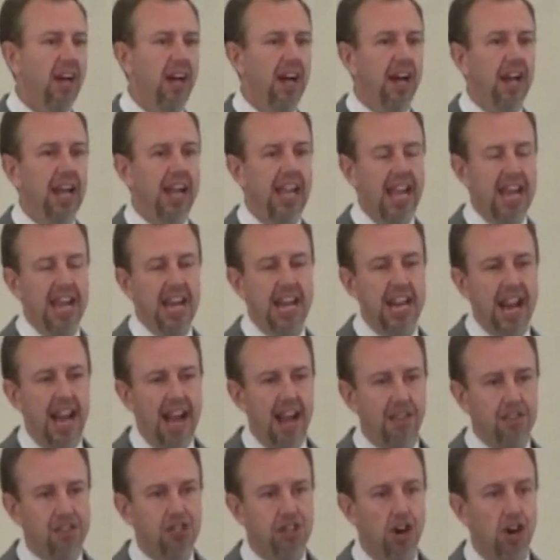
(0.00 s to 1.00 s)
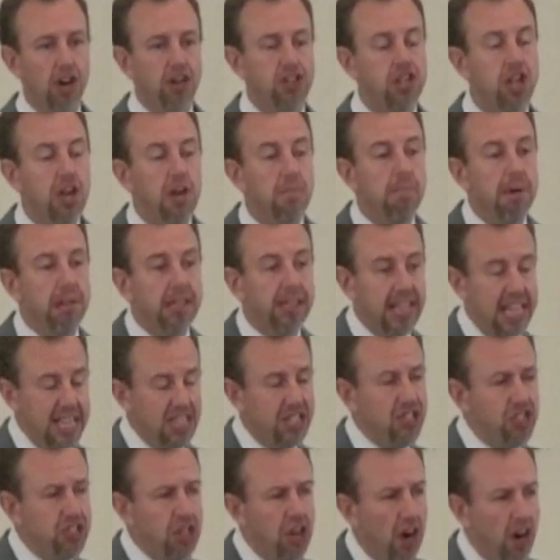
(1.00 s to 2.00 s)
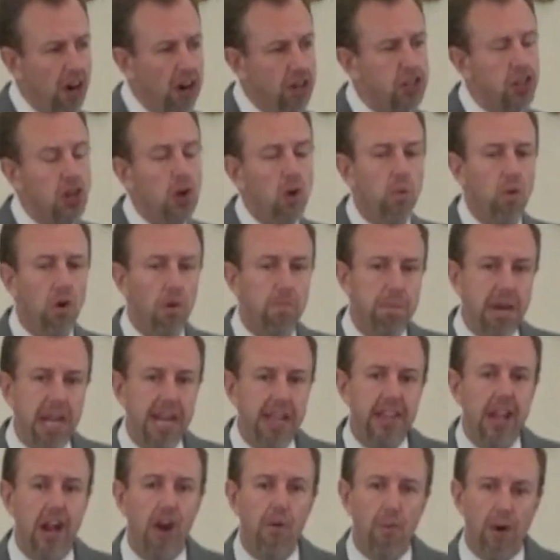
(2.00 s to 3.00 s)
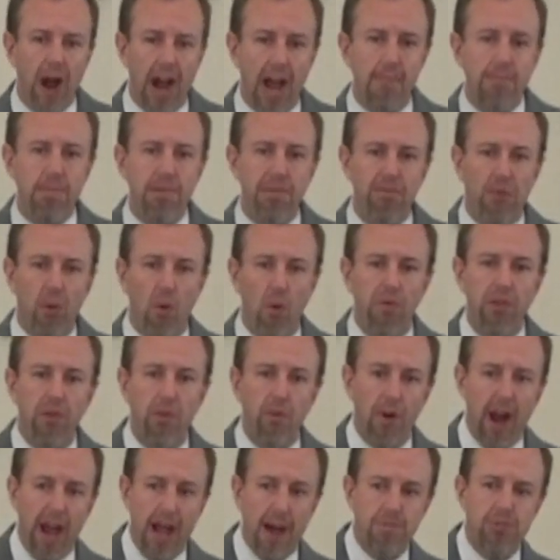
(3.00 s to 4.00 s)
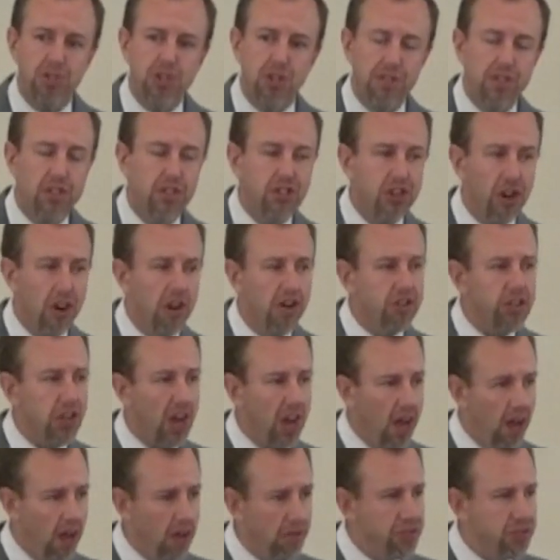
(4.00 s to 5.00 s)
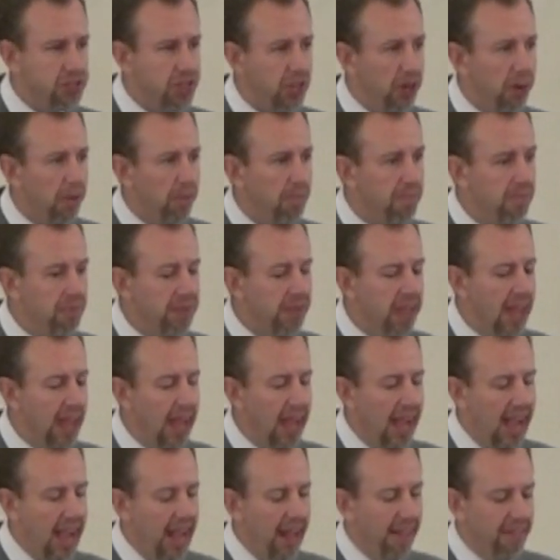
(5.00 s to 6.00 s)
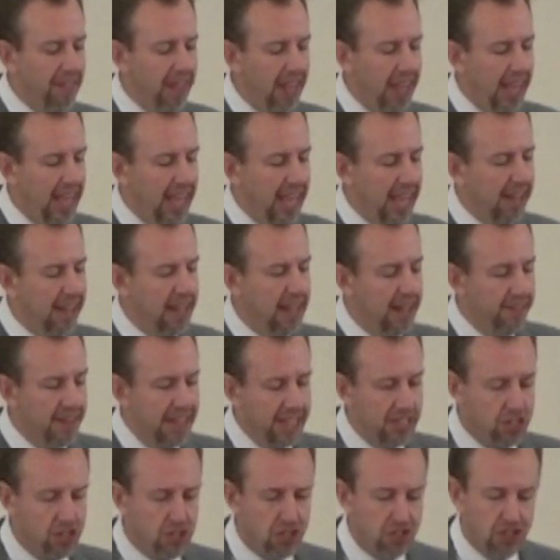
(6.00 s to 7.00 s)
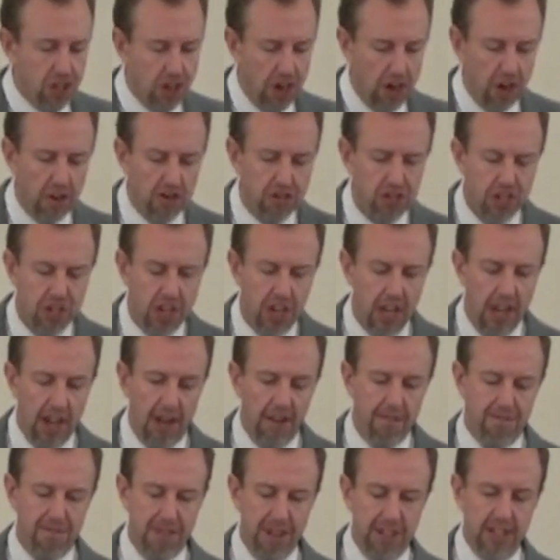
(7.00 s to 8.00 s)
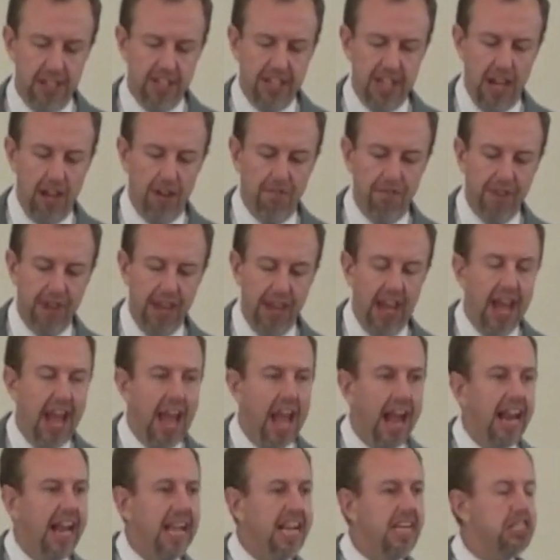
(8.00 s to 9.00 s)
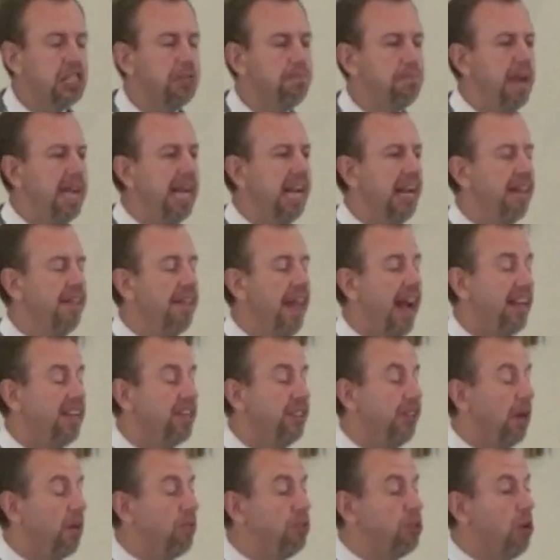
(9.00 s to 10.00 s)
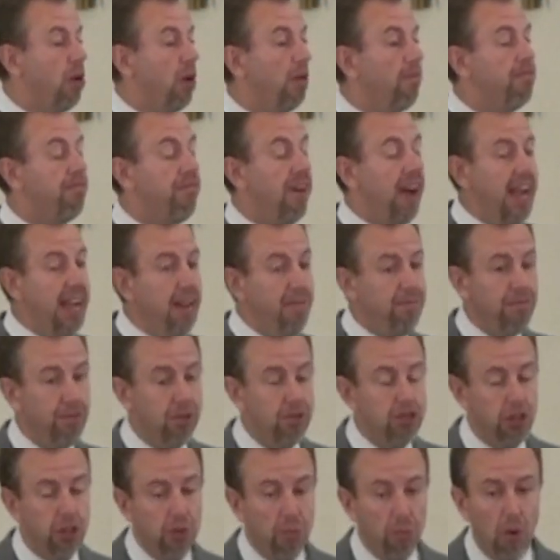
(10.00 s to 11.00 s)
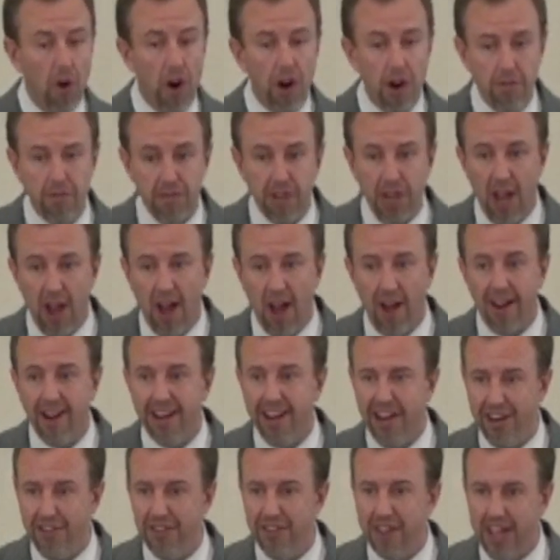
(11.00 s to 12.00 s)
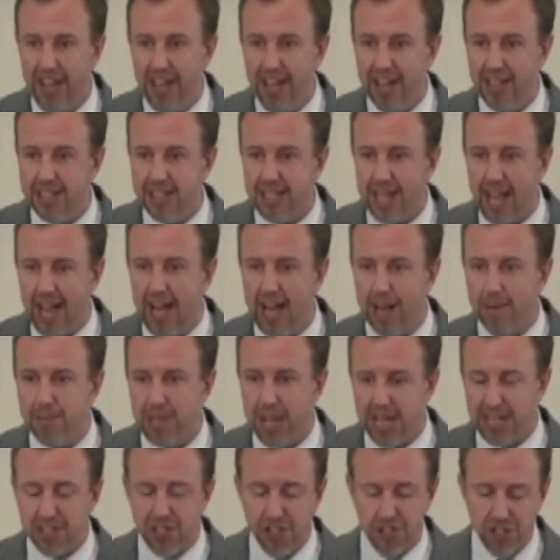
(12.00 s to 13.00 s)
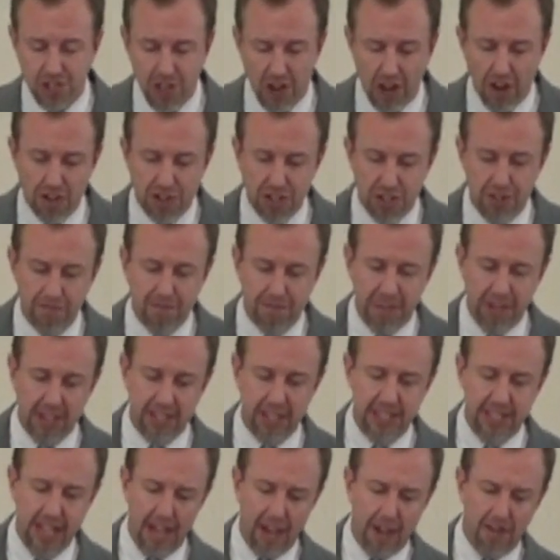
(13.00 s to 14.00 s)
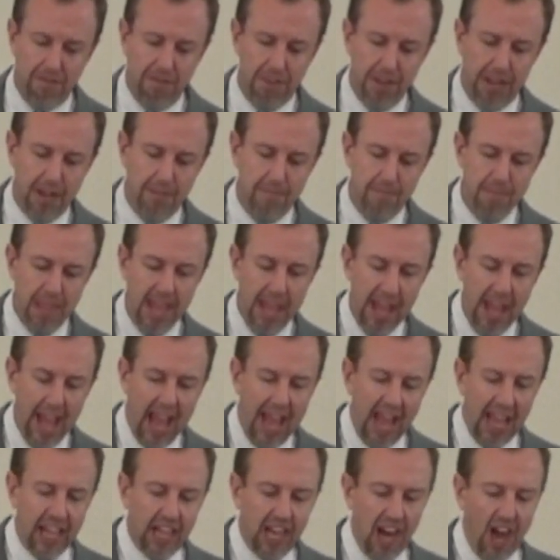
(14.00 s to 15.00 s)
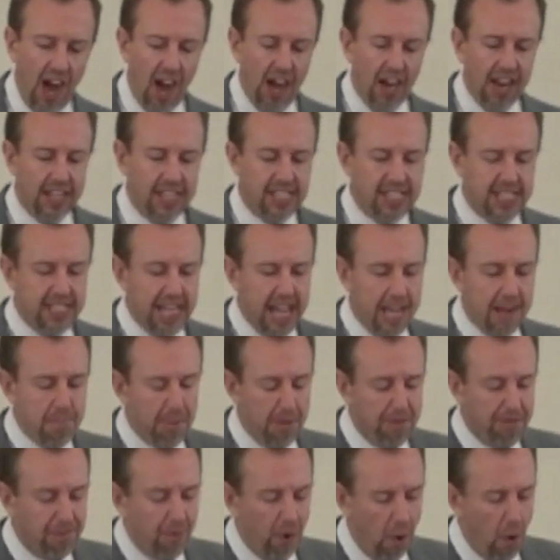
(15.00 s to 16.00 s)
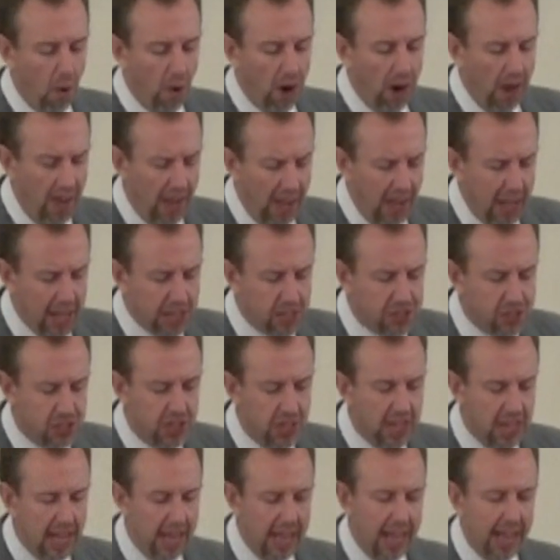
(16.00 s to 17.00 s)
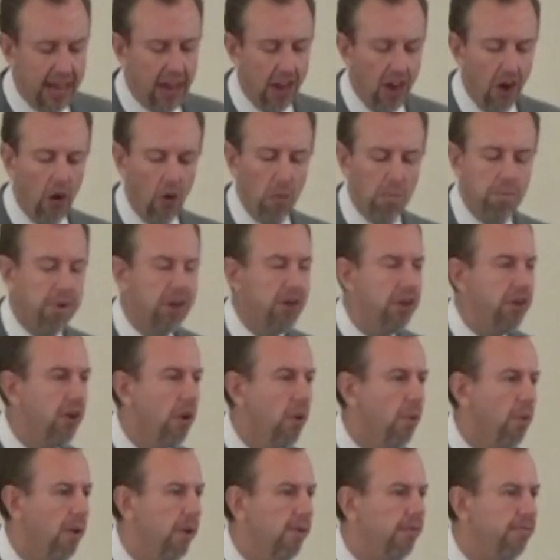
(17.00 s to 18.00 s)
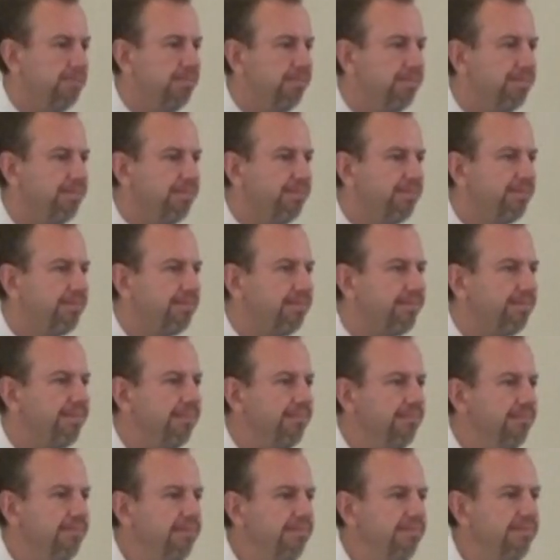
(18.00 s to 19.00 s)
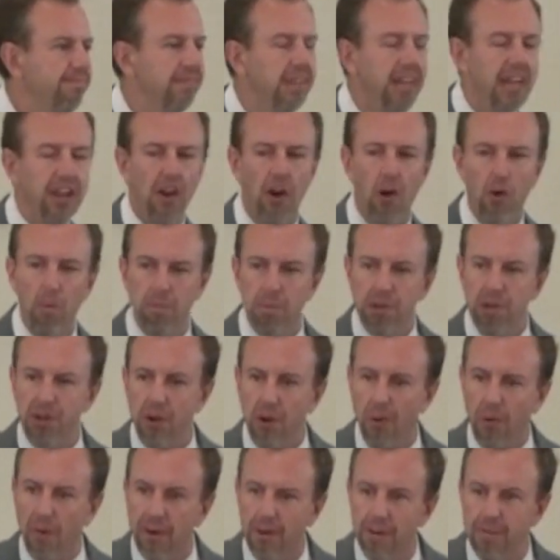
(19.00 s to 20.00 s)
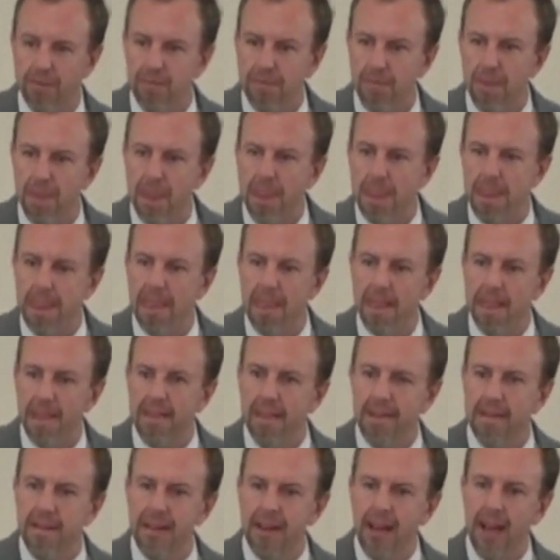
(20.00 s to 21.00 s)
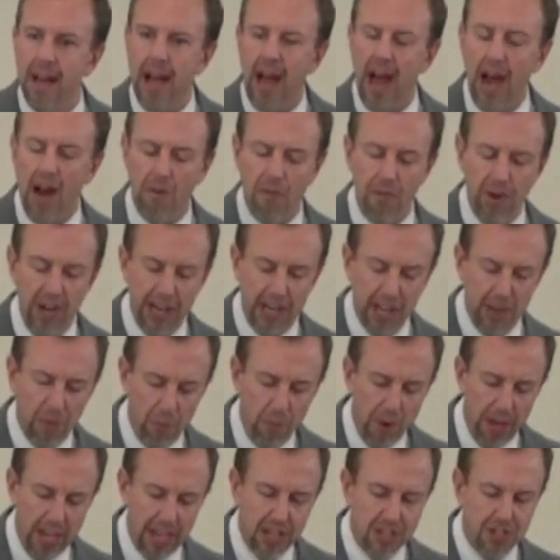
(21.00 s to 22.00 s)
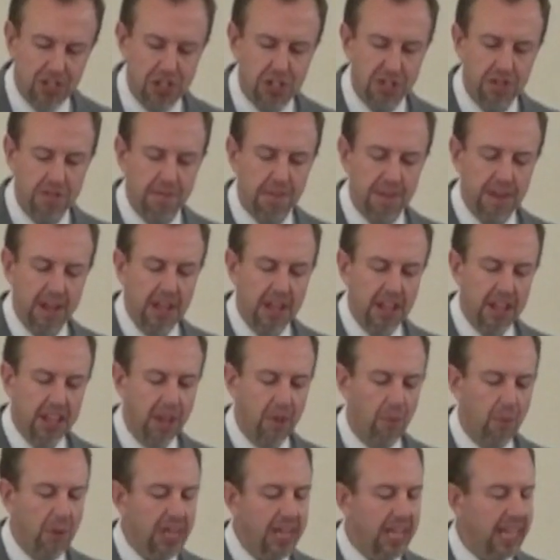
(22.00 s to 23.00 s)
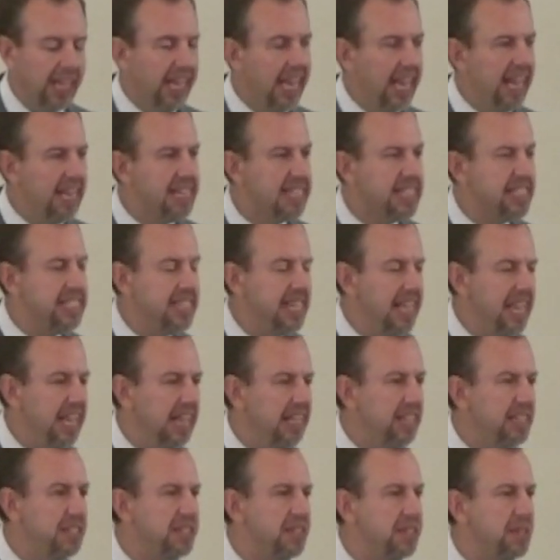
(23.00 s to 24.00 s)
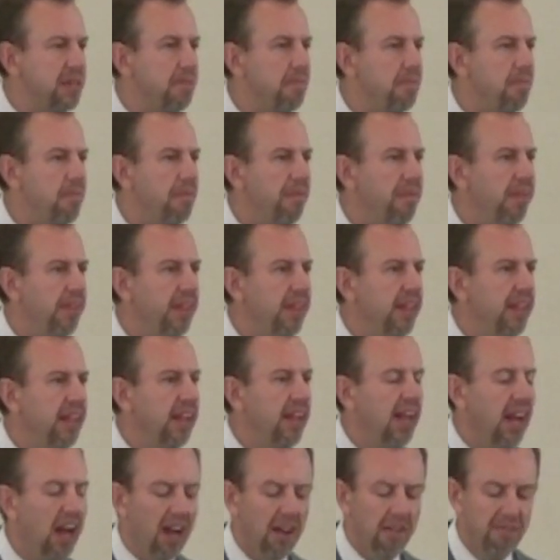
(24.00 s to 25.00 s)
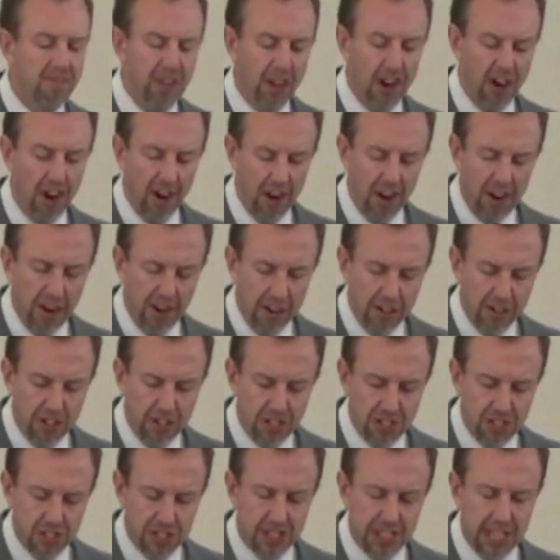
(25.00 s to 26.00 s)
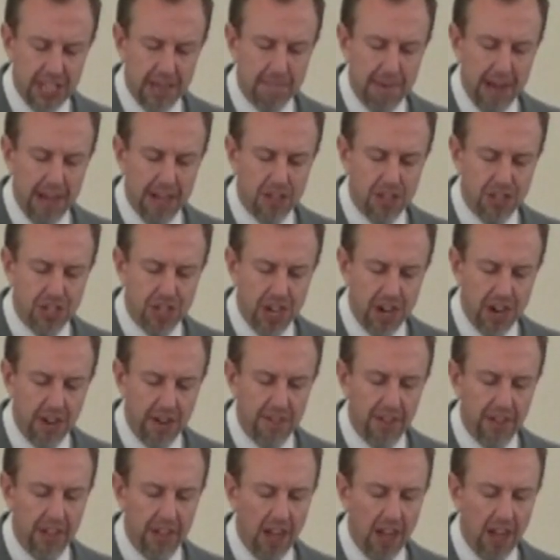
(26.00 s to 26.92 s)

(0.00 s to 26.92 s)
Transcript: a in and out church. But this church will be there right before the rapture of the church also at the end, this church of Philadelphia. And he is speaking of that to those who are faithful to the Word of God here in the end times. That's the church of Philadelphia. And God has set before us an open door. An open door. I really wish that we could get a sense of the urgency about sharing the